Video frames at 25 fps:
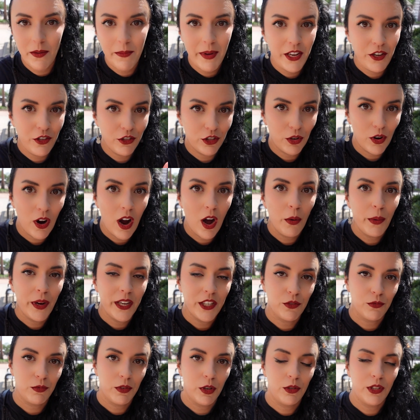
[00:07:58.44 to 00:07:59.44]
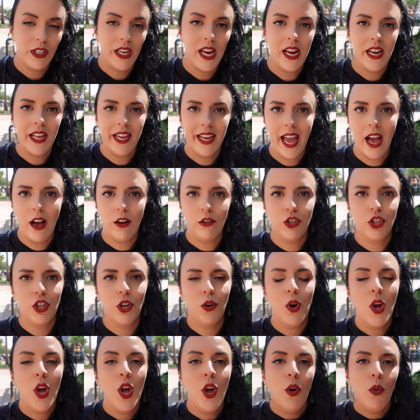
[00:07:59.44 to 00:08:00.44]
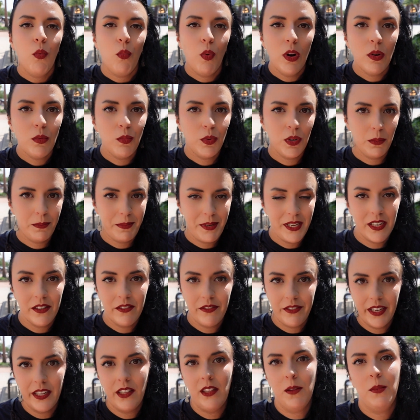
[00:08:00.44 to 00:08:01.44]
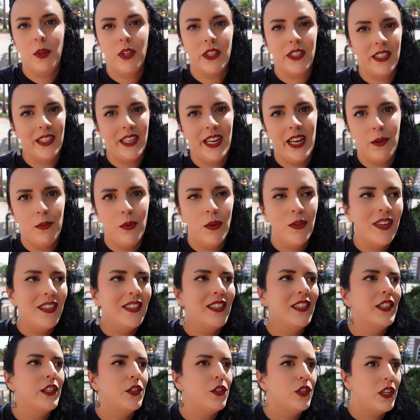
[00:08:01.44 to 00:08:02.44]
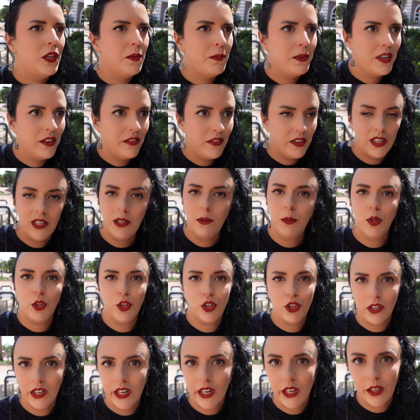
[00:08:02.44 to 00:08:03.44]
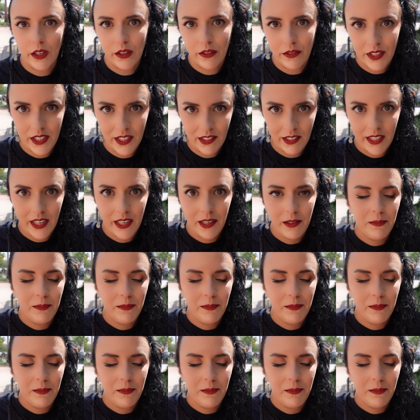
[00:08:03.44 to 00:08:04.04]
menus are always rotating out. So what will be available today won't necessarily be available during your visit.